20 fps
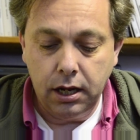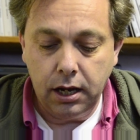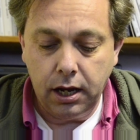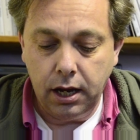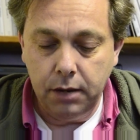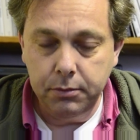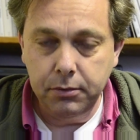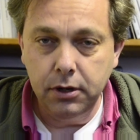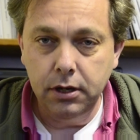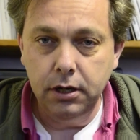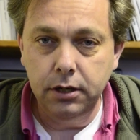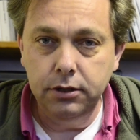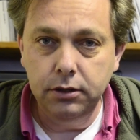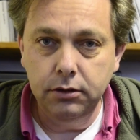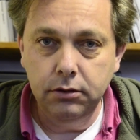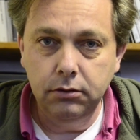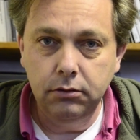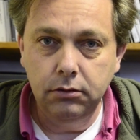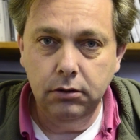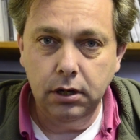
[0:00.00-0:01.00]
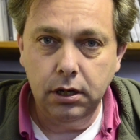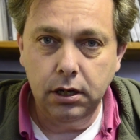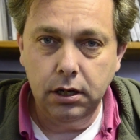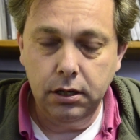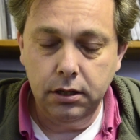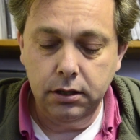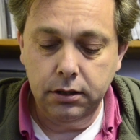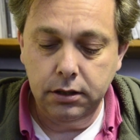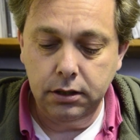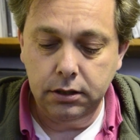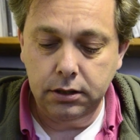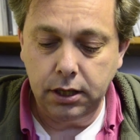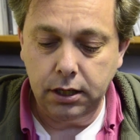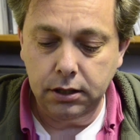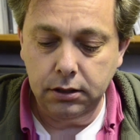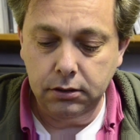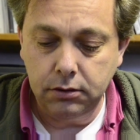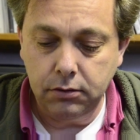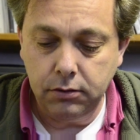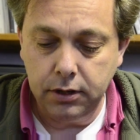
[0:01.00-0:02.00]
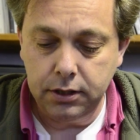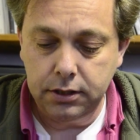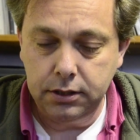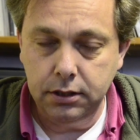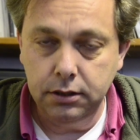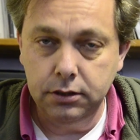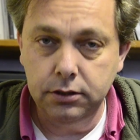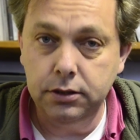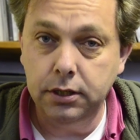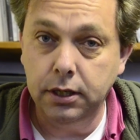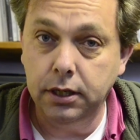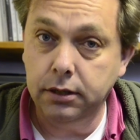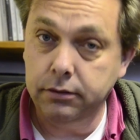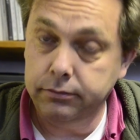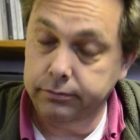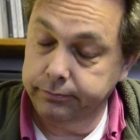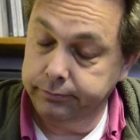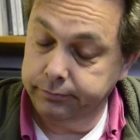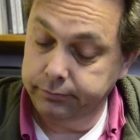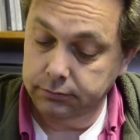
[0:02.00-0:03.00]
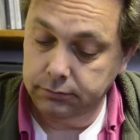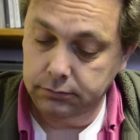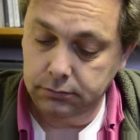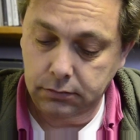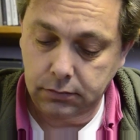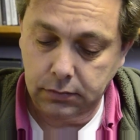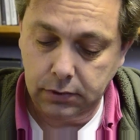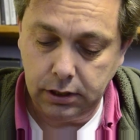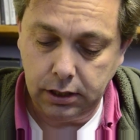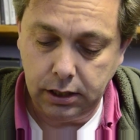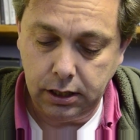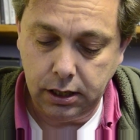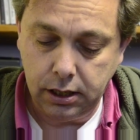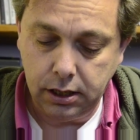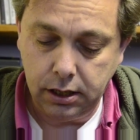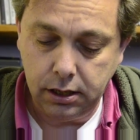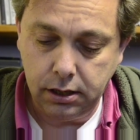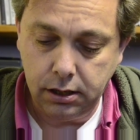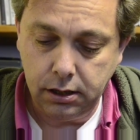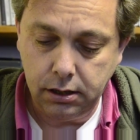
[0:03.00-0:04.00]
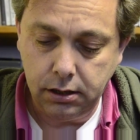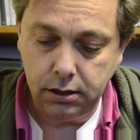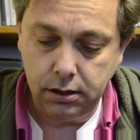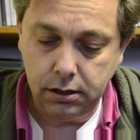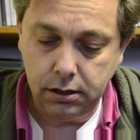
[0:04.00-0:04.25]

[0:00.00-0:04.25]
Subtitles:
gonna do the 10 questions thing by